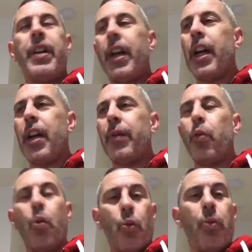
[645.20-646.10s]

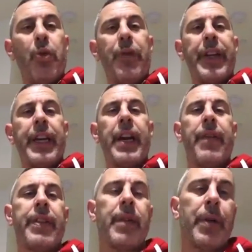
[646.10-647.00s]
moving in and everything.
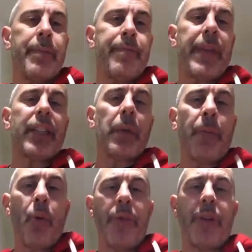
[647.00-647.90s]
But that's my point for
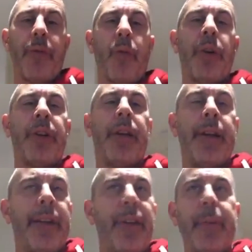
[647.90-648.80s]
everyone. If anybody has any